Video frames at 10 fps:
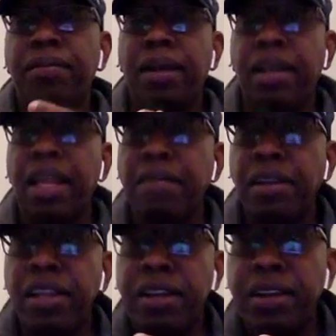
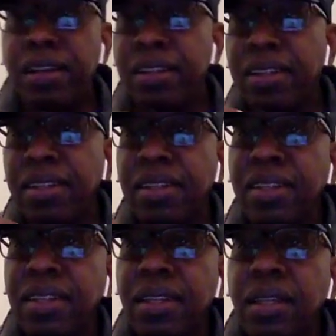lavalier?
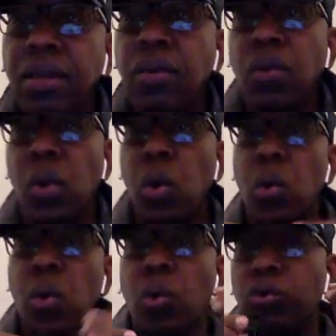
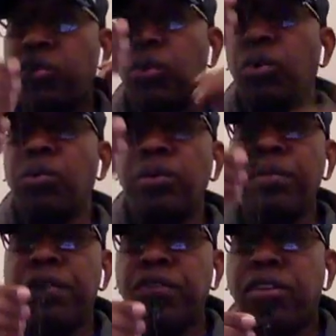Whoa, so
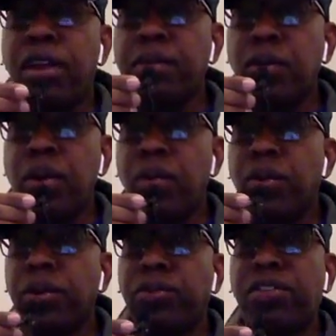we've discovered what
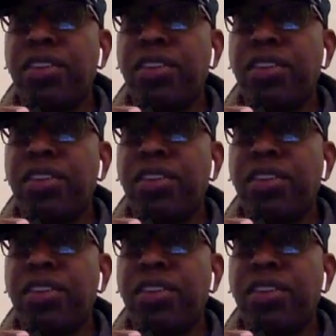works.